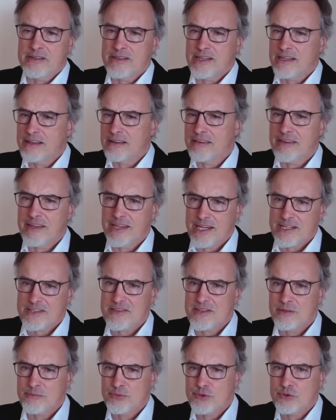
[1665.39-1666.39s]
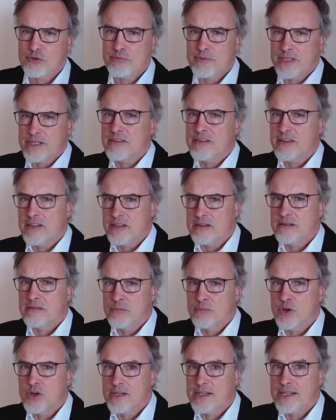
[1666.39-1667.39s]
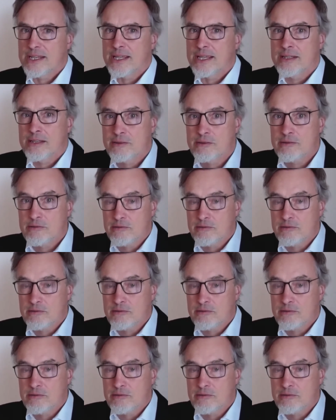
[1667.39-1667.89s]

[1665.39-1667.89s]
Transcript: and there's an improvement, and the model can,